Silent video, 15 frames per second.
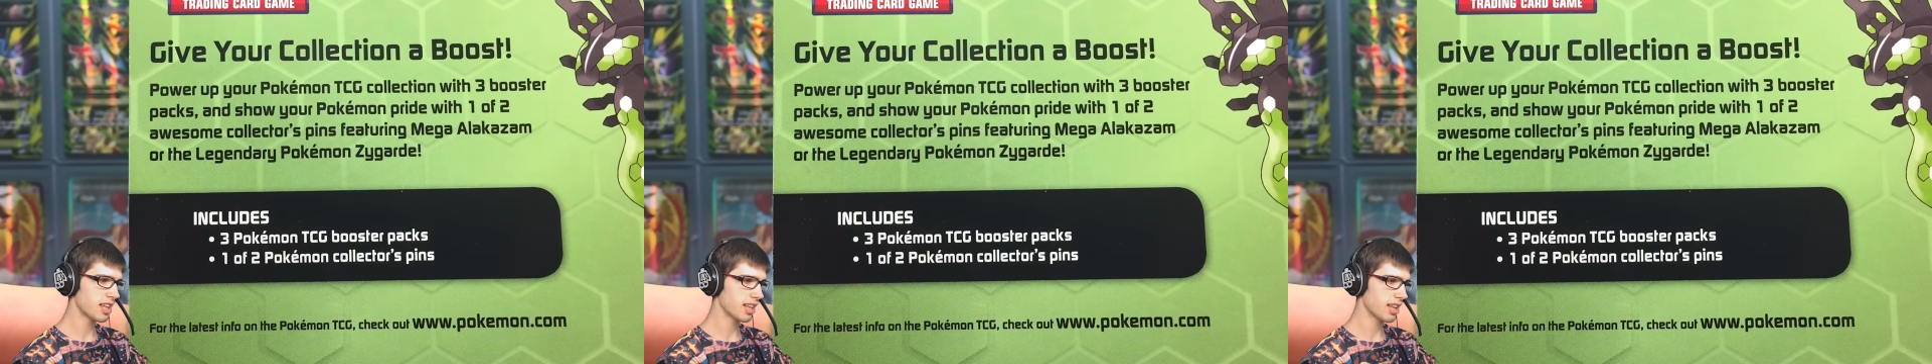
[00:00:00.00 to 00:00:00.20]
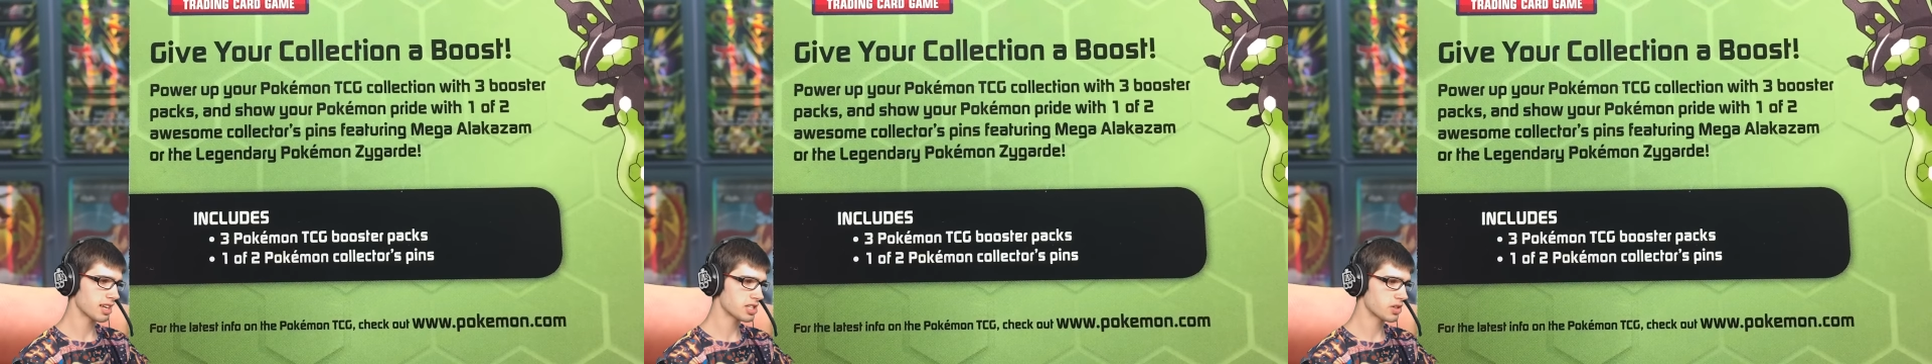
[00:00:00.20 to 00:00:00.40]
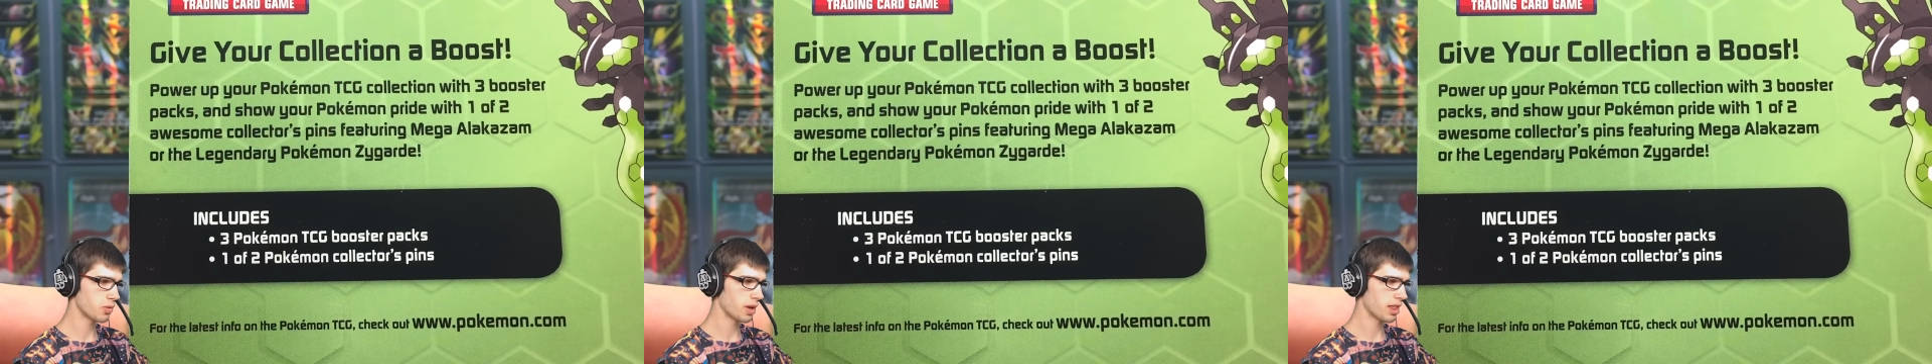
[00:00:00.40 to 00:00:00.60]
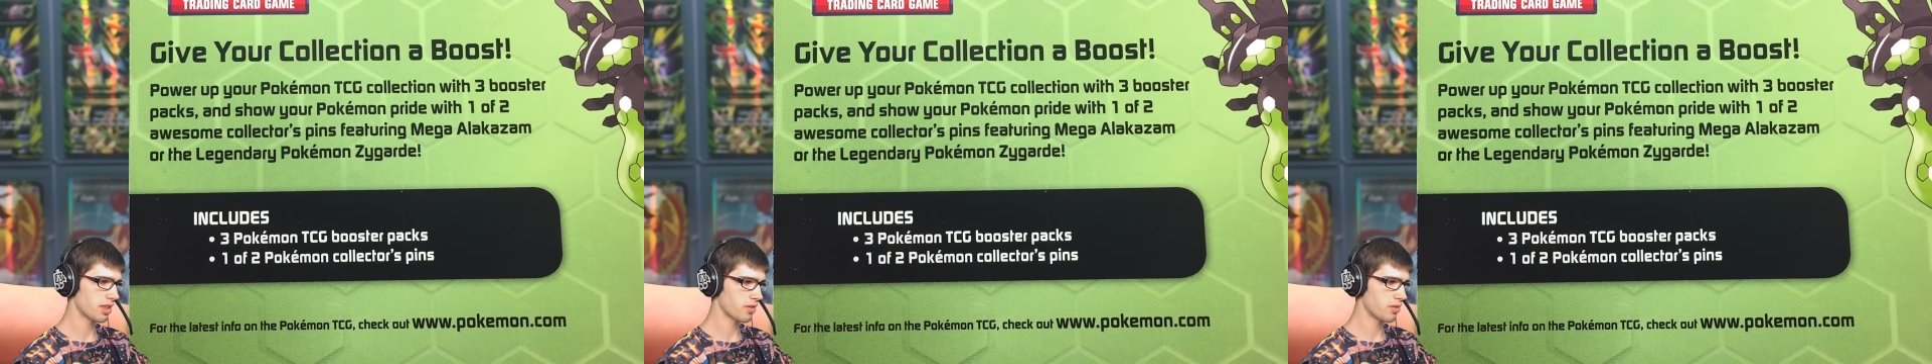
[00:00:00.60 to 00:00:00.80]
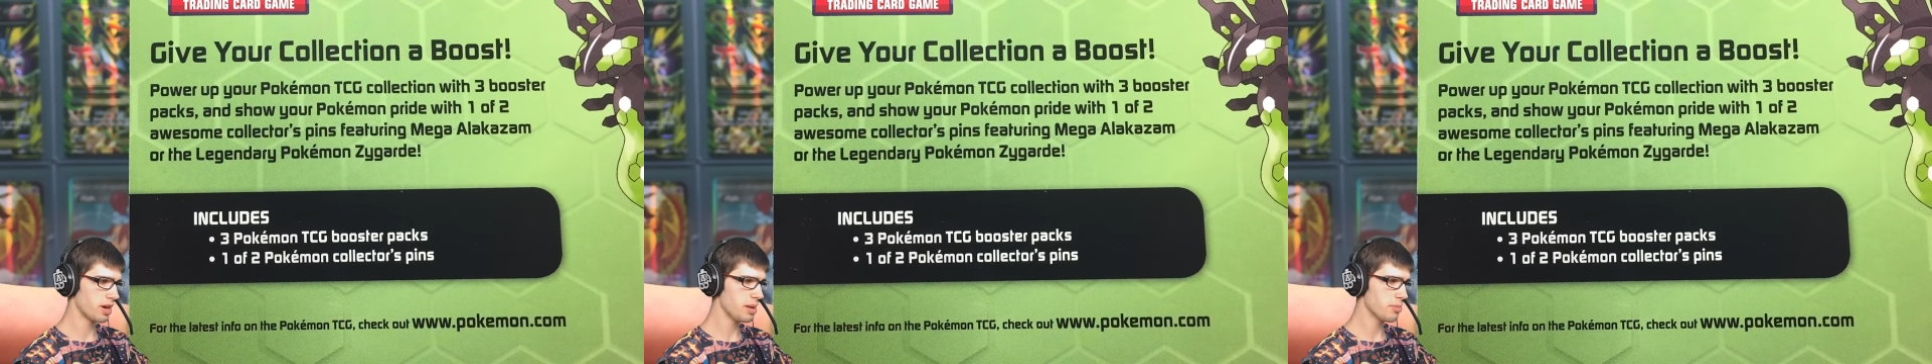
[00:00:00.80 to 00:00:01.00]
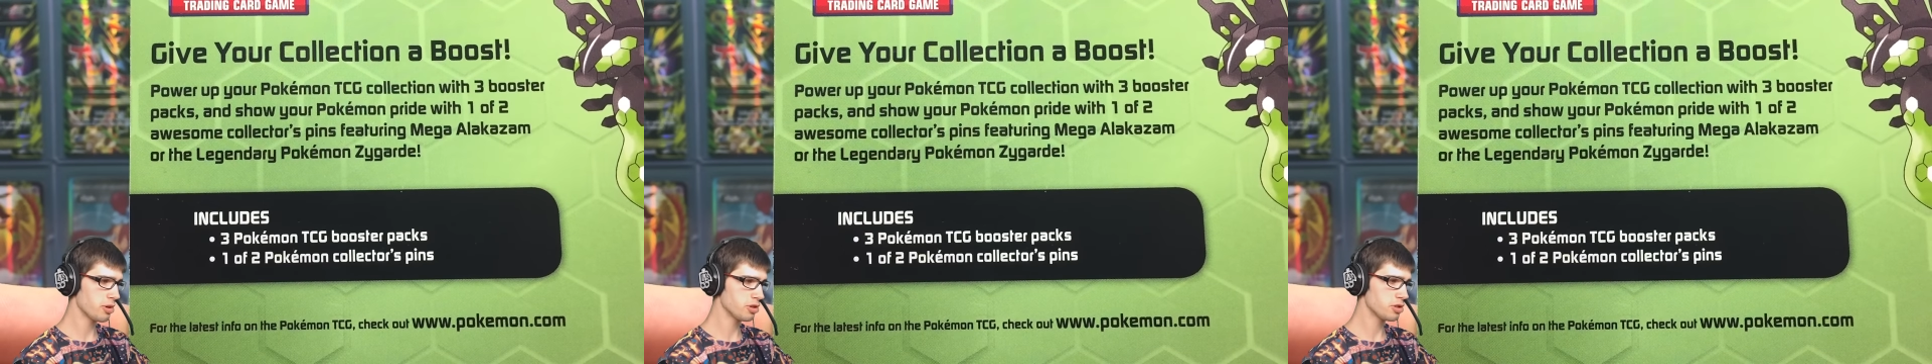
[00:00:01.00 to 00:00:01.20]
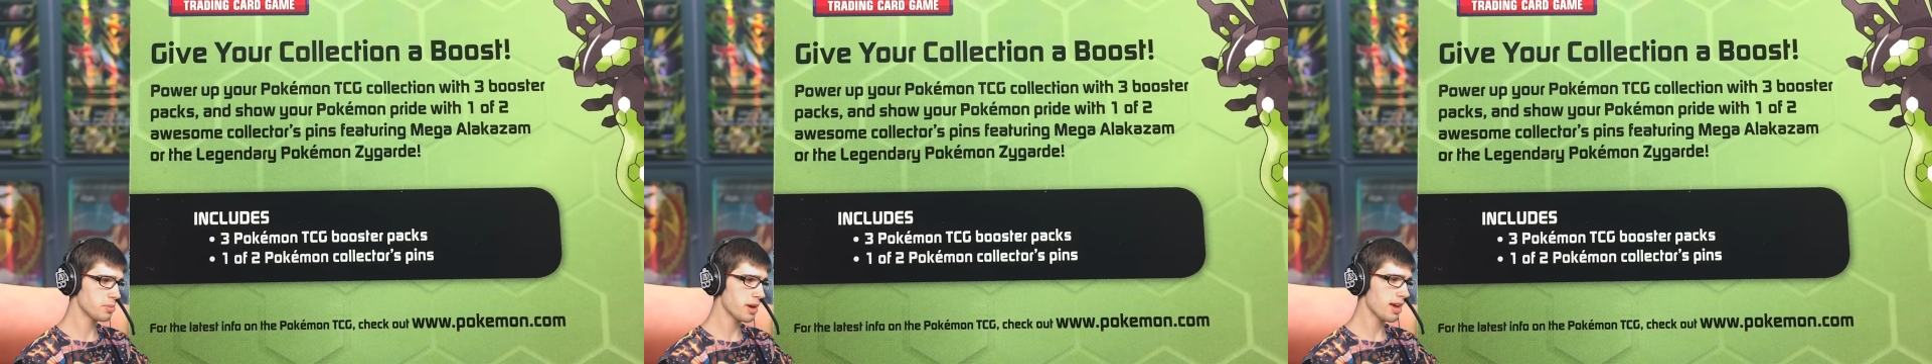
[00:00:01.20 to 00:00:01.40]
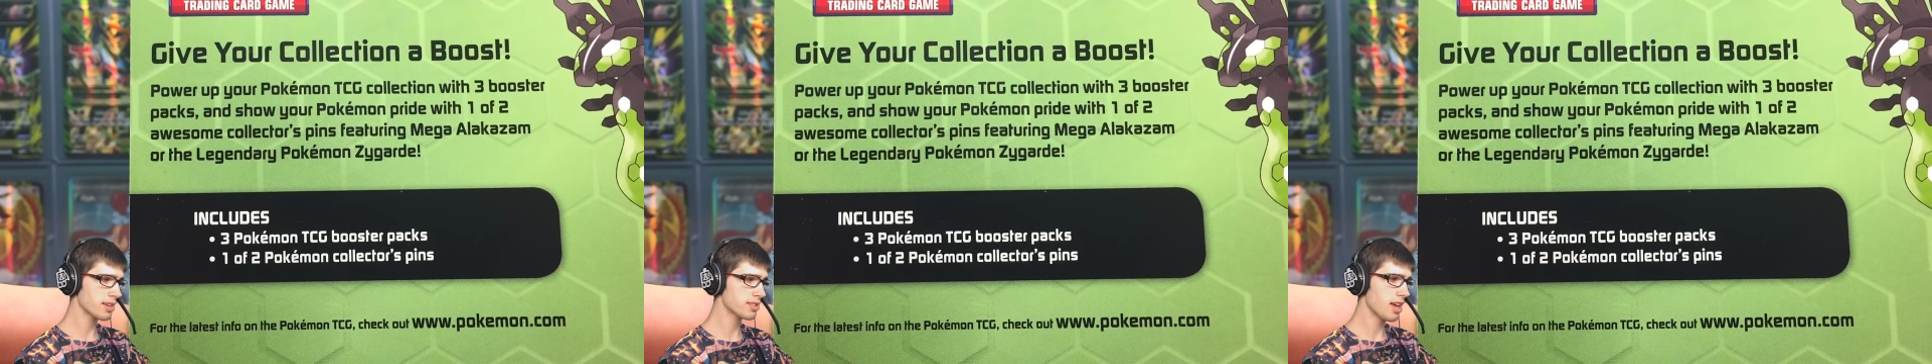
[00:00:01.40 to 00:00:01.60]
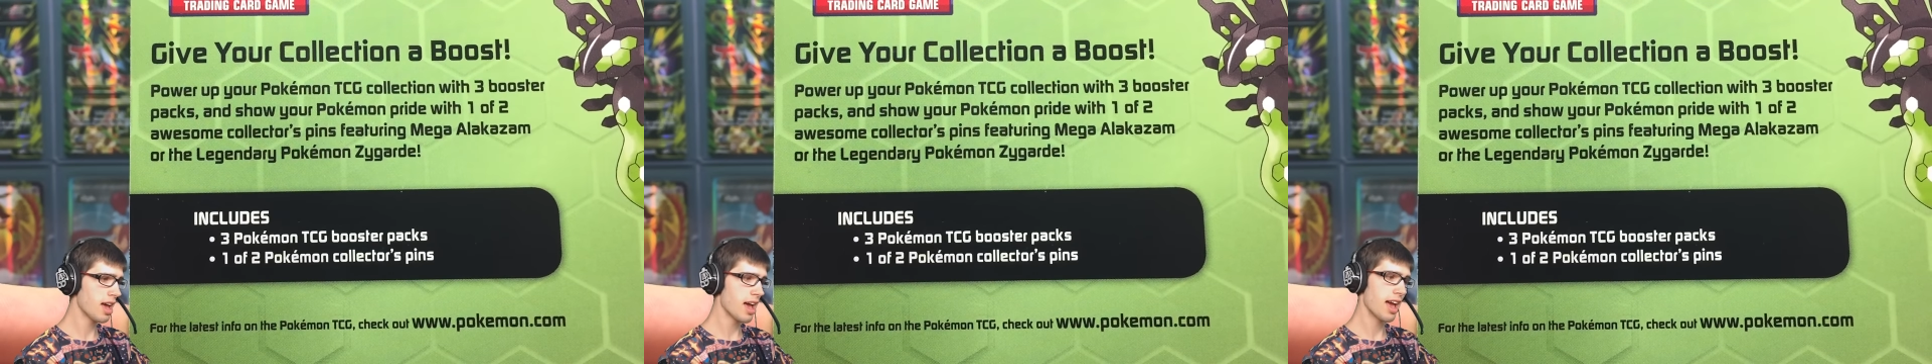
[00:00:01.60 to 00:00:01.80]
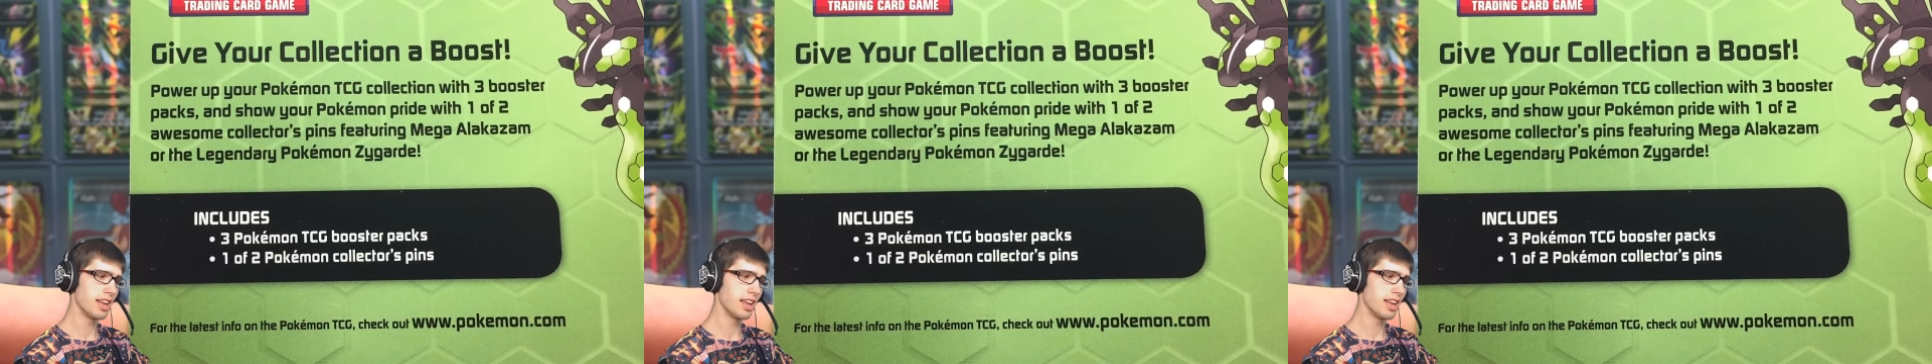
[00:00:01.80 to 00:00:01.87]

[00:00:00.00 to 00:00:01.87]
collection with 3 booster packs